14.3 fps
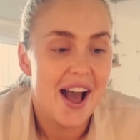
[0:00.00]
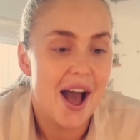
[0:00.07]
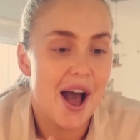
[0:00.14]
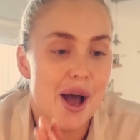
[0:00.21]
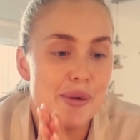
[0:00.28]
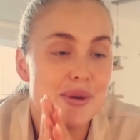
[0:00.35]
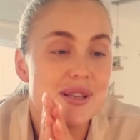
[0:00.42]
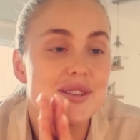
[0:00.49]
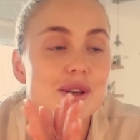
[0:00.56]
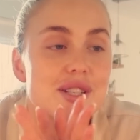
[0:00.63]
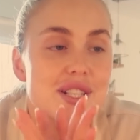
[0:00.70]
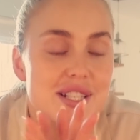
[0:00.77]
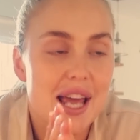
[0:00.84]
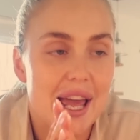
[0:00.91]
Um, so
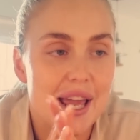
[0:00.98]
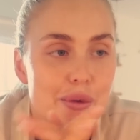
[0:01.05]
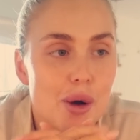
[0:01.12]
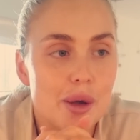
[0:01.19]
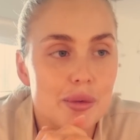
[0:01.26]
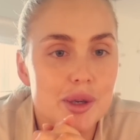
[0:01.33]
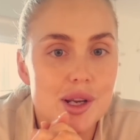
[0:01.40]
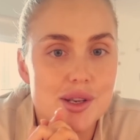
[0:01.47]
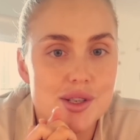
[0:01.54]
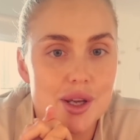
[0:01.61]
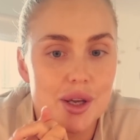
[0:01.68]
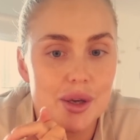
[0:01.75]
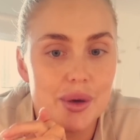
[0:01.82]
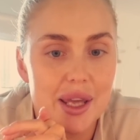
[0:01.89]
today what I'm going
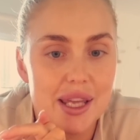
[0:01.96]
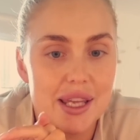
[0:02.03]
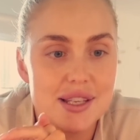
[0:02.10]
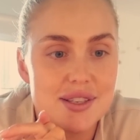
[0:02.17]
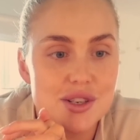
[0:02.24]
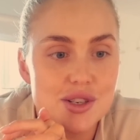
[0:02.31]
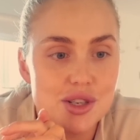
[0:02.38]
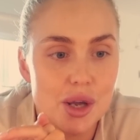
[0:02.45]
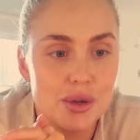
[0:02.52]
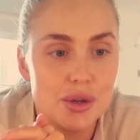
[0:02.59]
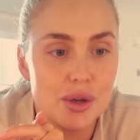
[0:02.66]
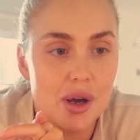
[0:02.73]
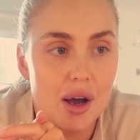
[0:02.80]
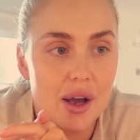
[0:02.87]
to do is show
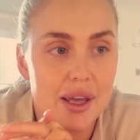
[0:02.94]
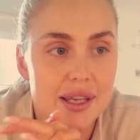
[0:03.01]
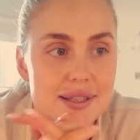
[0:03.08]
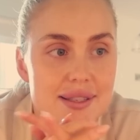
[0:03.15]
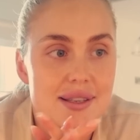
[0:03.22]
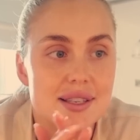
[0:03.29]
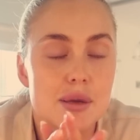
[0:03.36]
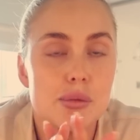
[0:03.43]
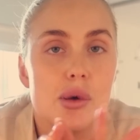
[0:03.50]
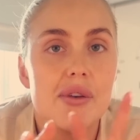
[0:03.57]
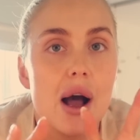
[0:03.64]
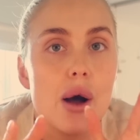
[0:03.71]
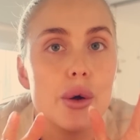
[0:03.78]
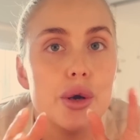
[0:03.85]
you guys some
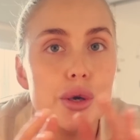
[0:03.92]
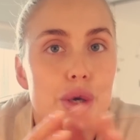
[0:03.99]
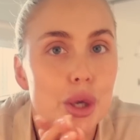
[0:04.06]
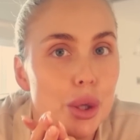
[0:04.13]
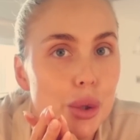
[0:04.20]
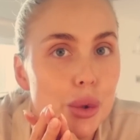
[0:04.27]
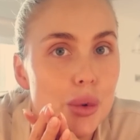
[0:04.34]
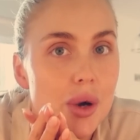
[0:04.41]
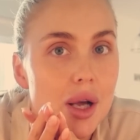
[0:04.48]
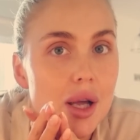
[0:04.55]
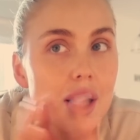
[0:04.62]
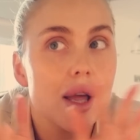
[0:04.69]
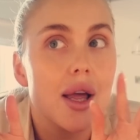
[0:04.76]
of our new